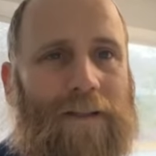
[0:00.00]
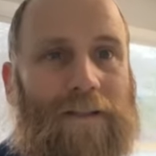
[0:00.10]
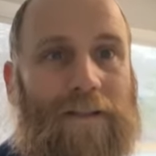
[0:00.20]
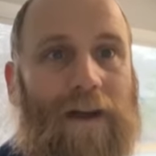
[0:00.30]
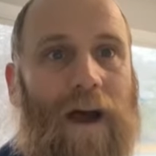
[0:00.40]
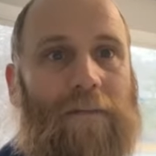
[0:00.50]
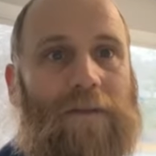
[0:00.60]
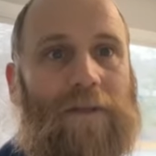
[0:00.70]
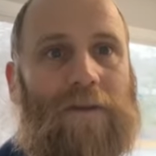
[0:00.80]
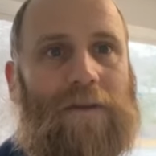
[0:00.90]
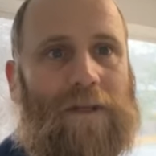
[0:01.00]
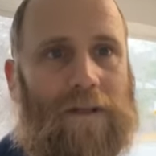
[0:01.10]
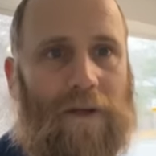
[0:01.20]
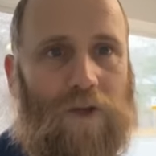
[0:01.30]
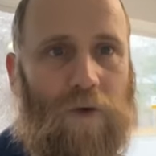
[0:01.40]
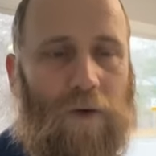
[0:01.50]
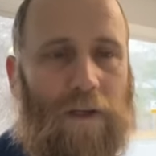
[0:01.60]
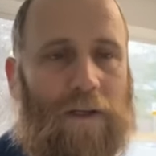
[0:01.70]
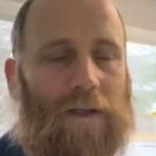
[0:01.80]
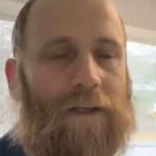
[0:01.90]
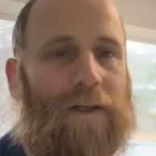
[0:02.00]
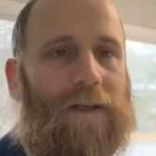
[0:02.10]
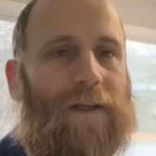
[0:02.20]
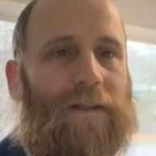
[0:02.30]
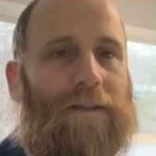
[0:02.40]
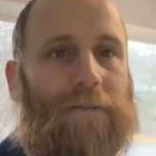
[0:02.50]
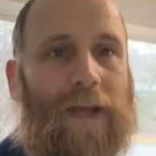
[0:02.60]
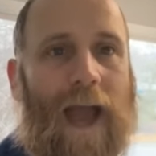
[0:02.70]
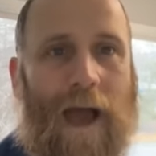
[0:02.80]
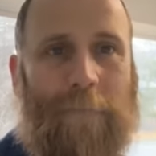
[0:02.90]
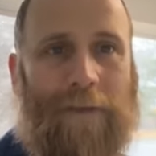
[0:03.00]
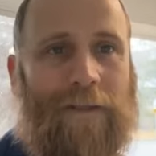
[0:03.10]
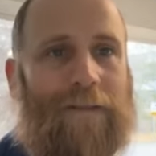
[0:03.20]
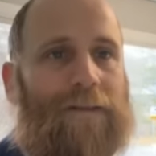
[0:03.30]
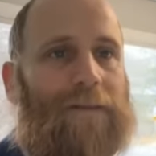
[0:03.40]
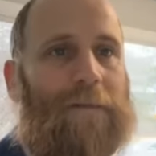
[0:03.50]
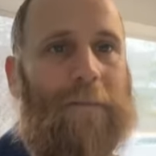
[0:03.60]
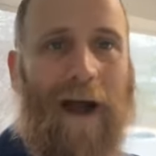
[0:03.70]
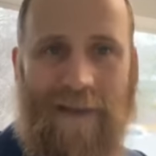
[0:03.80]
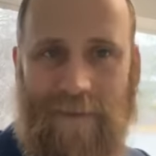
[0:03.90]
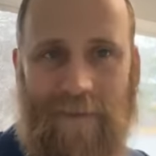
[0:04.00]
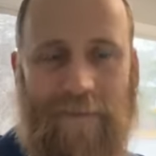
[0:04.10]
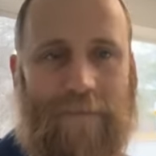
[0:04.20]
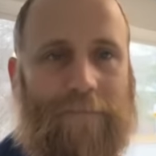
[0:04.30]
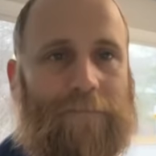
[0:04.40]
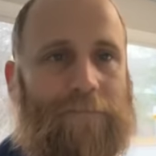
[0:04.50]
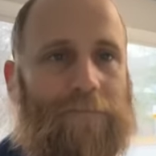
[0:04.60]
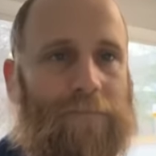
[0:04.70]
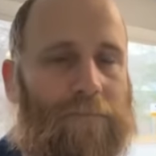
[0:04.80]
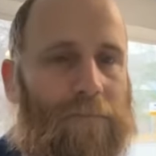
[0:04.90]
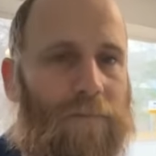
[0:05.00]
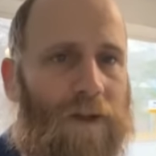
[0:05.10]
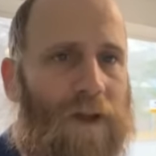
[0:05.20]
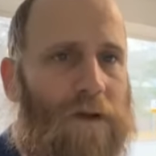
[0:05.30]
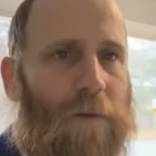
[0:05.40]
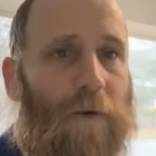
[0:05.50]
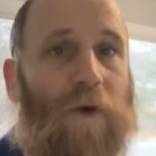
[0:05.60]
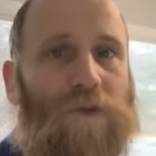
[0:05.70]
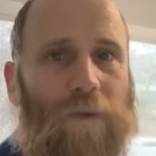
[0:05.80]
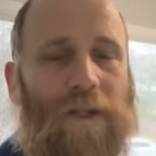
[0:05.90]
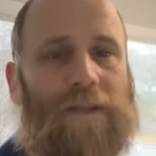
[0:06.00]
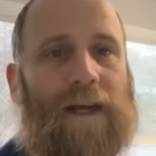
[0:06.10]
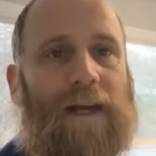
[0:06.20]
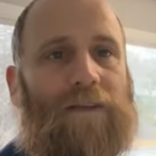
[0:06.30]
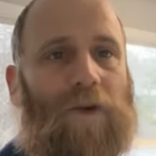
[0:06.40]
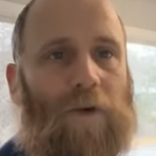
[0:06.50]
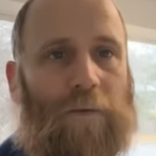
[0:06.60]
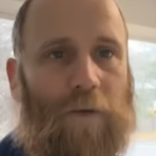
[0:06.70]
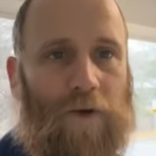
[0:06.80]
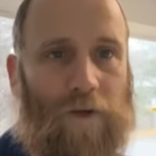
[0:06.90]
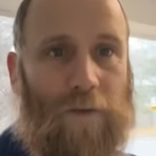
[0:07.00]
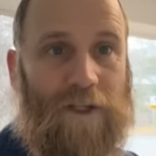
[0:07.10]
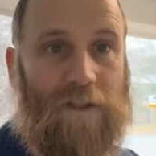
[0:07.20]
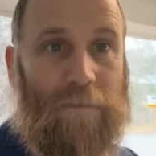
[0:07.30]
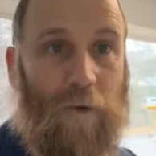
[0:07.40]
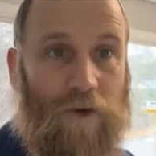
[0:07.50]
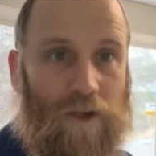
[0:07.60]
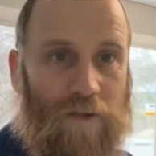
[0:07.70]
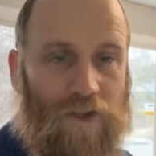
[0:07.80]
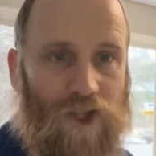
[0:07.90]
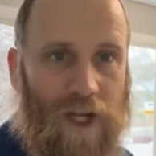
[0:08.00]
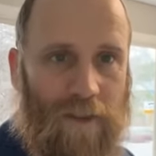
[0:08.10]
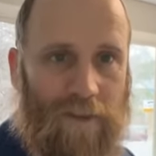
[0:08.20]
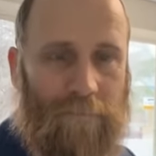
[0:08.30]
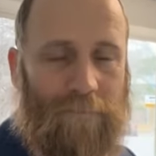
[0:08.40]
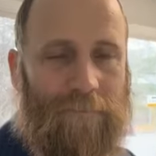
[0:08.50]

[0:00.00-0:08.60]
a time to increase in our joy, to be happy, to be positive. But we also read a second Torah portion, which is a portion of Shkalim,